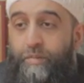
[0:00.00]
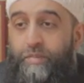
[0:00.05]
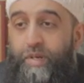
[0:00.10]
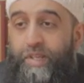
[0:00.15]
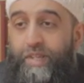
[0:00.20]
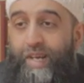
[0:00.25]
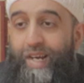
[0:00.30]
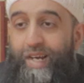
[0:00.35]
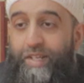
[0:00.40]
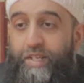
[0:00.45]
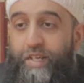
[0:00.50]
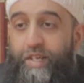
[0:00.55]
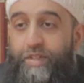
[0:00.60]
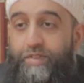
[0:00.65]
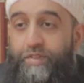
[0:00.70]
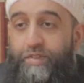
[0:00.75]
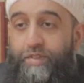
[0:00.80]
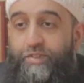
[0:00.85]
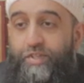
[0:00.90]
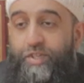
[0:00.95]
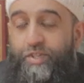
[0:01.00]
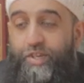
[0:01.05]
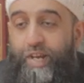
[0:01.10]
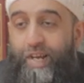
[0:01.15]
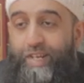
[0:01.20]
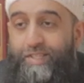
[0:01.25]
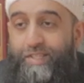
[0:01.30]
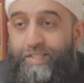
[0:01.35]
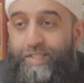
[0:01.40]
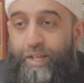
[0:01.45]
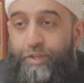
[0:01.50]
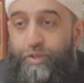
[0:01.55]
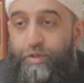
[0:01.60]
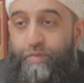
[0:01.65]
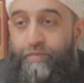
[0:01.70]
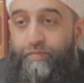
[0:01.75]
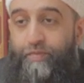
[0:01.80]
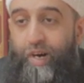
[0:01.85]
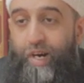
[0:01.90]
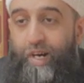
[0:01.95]
But the hadith suggests that
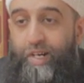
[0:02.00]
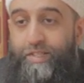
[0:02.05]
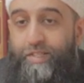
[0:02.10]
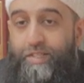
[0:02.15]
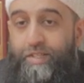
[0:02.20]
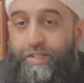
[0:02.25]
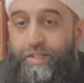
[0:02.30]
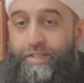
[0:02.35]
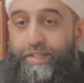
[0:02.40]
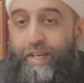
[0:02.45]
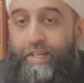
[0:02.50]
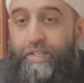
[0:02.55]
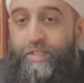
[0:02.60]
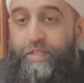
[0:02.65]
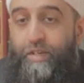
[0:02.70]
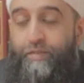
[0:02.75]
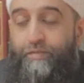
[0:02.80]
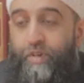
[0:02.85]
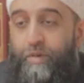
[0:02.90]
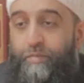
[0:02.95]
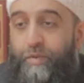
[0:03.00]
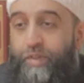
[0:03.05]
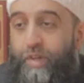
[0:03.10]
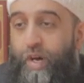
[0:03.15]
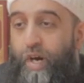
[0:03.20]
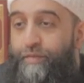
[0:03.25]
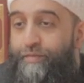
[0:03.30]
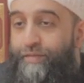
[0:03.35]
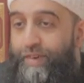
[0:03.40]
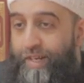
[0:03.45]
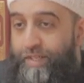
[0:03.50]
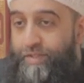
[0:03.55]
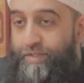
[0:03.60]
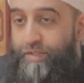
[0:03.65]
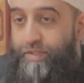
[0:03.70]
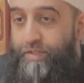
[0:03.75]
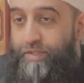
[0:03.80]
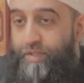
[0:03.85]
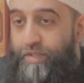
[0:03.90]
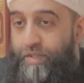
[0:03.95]
you fast the days of Ramadan
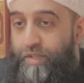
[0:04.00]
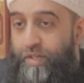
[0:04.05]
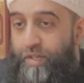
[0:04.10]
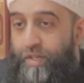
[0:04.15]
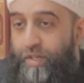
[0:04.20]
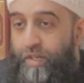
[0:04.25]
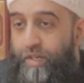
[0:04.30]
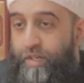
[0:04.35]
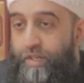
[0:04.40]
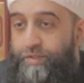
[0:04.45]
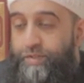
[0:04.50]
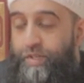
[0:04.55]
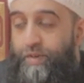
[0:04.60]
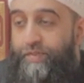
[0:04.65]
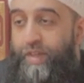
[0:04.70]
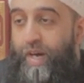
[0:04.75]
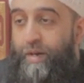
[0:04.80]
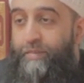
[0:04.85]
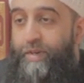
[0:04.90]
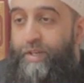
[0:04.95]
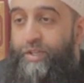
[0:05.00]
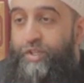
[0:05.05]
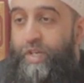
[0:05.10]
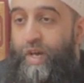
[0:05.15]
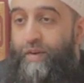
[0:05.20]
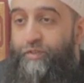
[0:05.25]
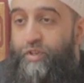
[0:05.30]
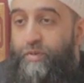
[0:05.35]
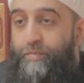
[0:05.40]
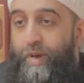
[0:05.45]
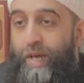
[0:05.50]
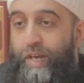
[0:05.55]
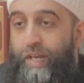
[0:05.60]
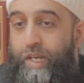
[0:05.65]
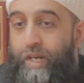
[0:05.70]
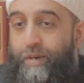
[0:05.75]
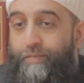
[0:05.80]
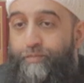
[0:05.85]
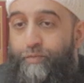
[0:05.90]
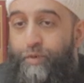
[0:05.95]
first. So if that means you have to
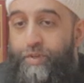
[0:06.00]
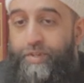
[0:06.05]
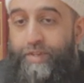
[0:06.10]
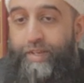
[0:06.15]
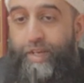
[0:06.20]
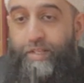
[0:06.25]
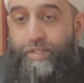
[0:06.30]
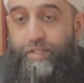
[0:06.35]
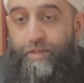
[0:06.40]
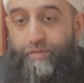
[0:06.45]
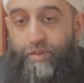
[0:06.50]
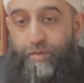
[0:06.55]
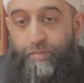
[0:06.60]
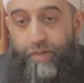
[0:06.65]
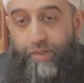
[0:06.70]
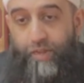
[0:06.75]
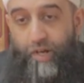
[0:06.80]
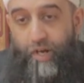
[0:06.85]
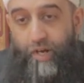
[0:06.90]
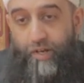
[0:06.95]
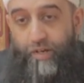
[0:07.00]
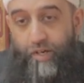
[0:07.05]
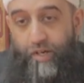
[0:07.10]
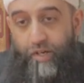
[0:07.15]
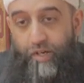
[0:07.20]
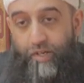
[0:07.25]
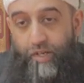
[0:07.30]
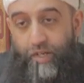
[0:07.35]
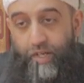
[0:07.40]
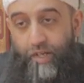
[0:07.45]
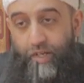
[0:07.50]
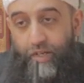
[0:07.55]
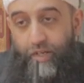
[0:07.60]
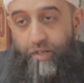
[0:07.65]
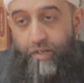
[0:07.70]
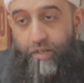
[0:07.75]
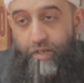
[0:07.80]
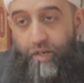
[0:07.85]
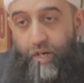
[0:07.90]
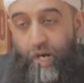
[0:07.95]
make up for the days of Ramadan,
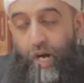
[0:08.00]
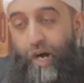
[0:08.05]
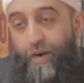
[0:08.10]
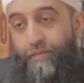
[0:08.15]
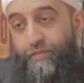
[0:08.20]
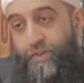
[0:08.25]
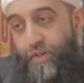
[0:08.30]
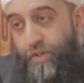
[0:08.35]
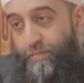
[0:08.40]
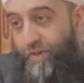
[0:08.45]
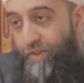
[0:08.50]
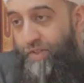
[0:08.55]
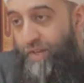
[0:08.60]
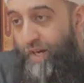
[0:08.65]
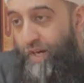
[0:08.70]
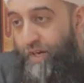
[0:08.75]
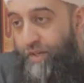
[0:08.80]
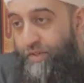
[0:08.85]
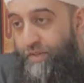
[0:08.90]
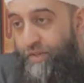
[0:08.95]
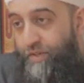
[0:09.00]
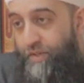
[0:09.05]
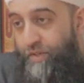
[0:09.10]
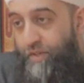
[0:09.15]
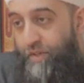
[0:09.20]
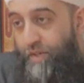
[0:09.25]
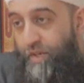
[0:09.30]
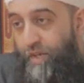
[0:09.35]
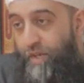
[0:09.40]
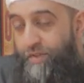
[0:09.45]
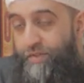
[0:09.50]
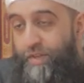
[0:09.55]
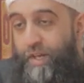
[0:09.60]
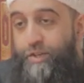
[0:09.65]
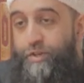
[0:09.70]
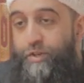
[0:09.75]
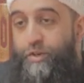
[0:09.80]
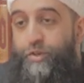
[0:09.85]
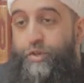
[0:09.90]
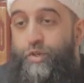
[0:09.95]
after Ramadan,
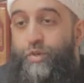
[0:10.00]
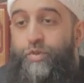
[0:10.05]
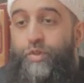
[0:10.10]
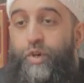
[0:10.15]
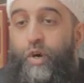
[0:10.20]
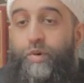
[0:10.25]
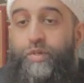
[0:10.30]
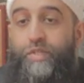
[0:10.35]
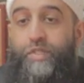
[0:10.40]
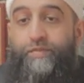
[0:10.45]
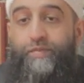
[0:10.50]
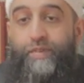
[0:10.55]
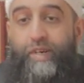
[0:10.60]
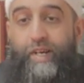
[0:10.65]
then you do those